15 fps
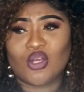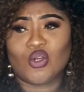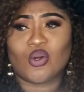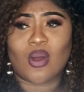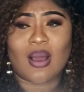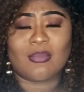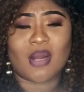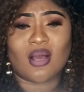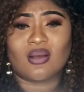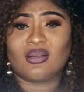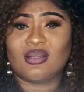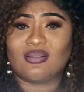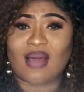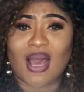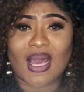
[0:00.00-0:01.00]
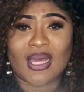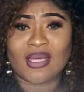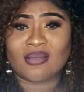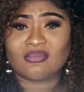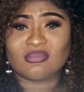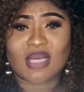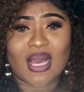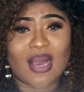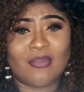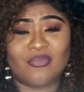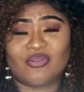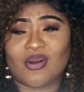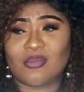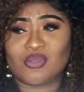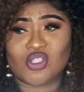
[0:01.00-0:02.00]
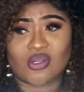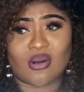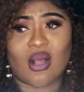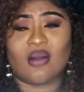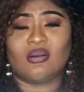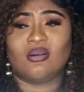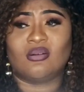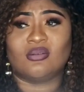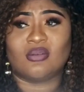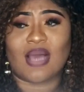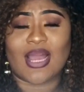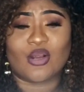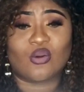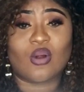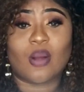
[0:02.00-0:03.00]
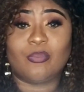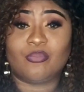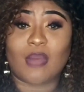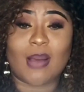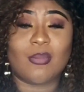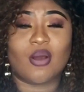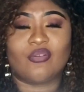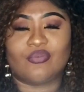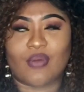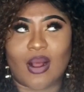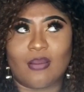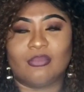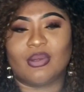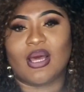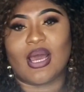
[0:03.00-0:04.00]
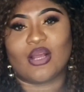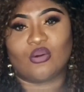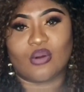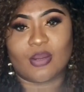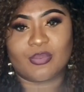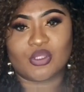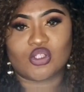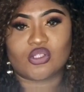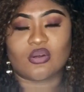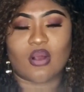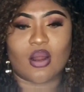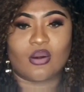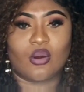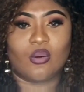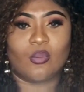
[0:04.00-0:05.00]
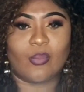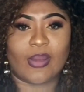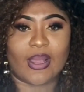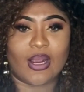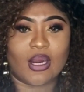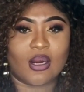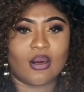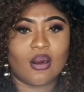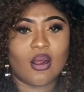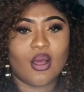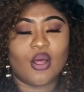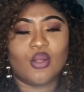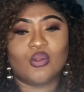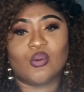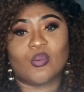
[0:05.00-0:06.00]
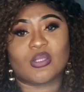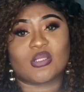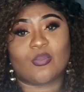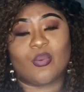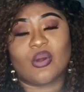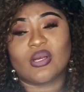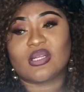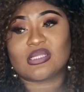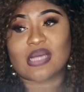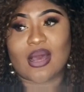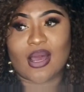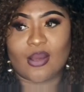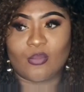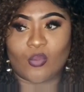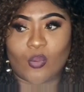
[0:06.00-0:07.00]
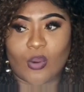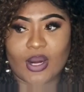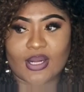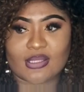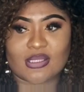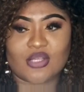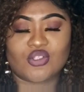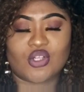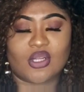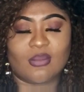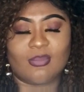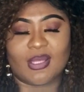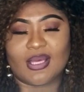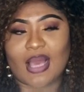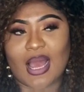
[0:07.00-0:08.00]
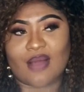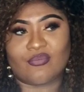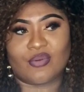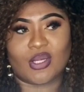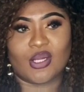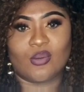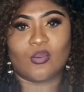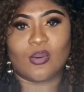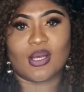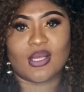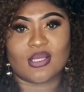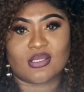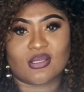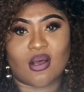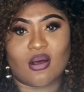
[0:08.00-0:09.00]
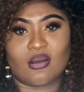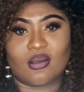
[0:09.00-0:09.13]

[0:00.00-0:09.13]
You know, I'm not gonna lie, I'm from Toronto. I'm not from, but I grew up in Toronto, where there was a point in time where essentially being African was